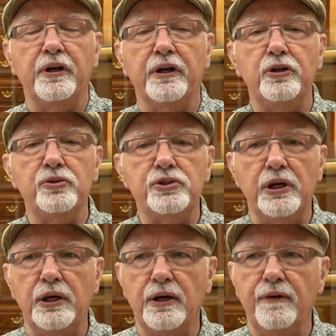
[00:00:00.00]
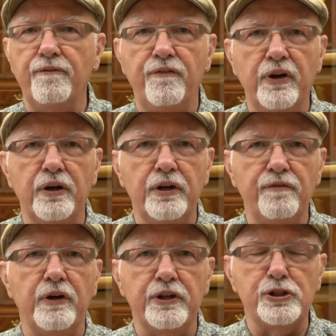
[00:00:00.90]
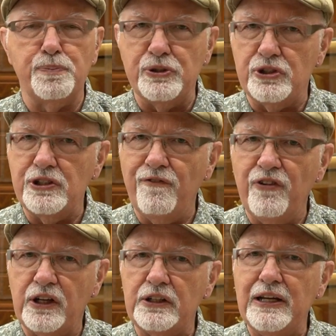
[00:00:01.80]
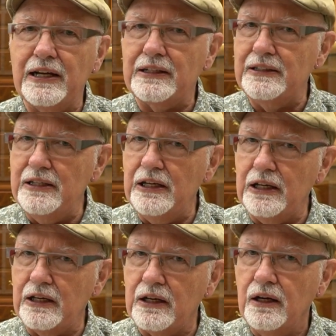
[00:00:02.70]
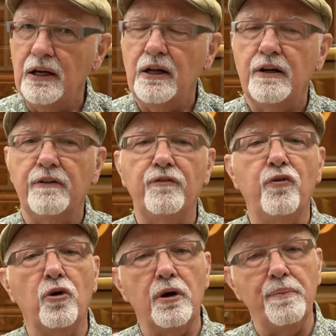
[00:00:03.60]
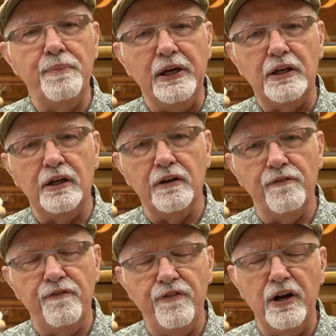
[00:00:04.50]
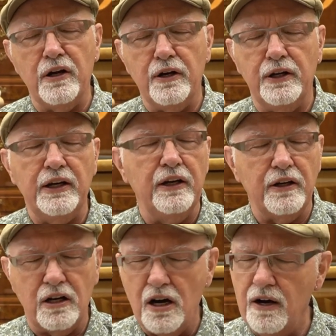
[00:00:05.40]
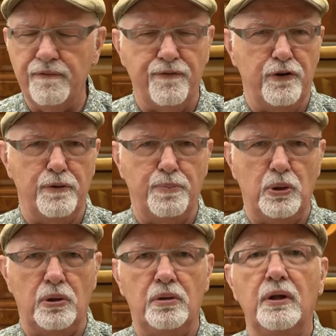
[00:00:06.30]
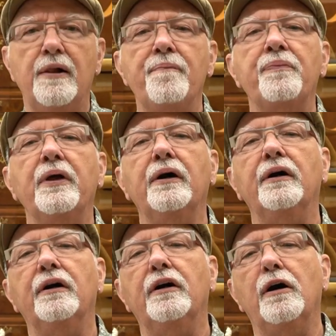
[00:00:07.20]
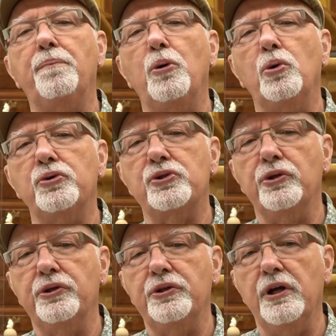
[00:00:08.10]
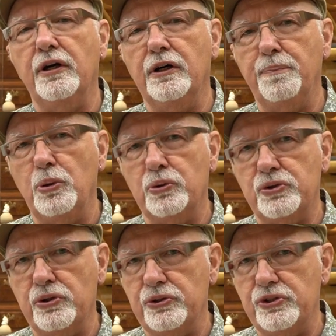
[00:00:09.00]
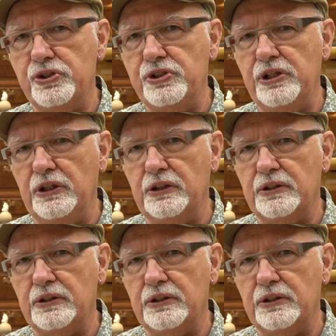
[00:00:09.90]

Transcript: I use a very, very specific technique for making a very comfortable upholstered seat.